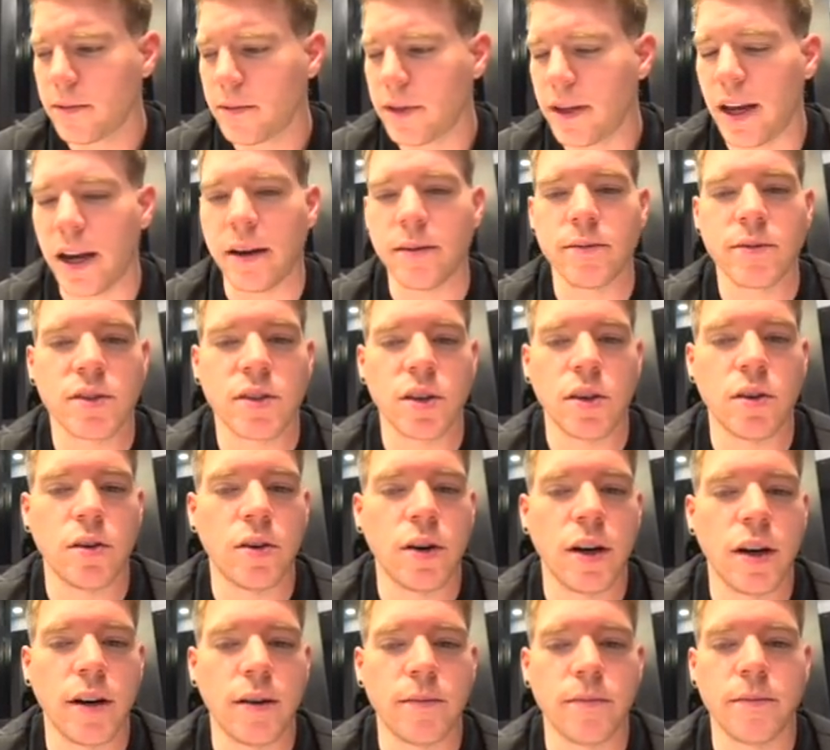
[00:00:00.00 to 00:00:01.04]
Yeah,
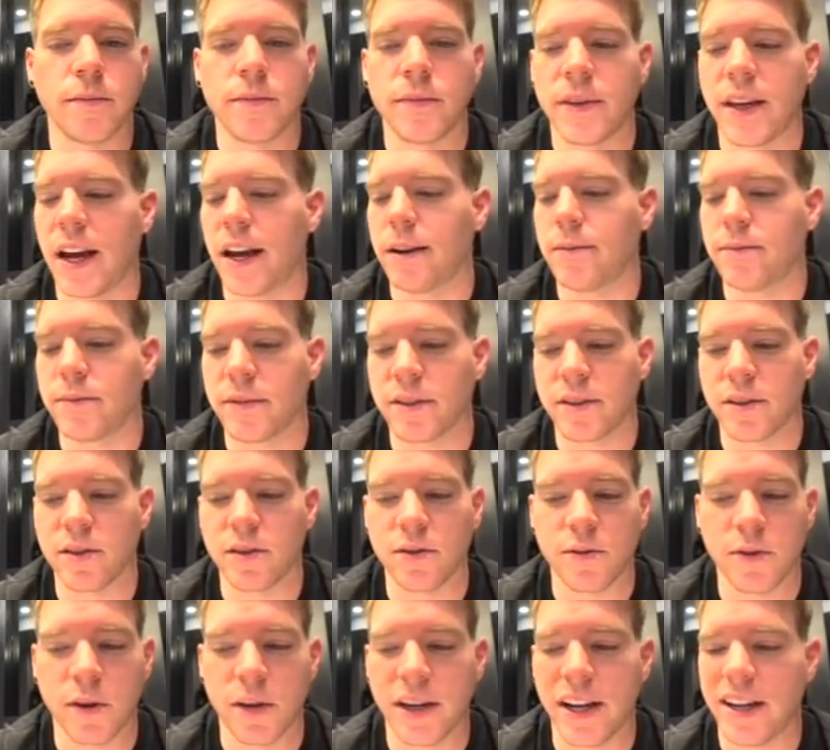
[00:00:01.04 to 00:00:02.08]
so yeah, so
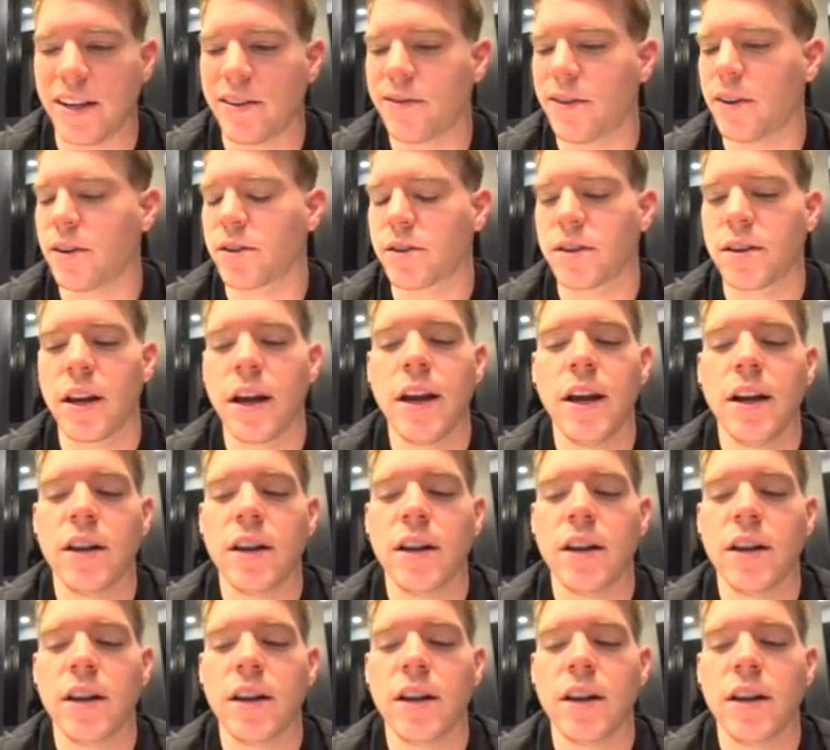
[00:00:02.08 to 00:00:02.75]
38,000.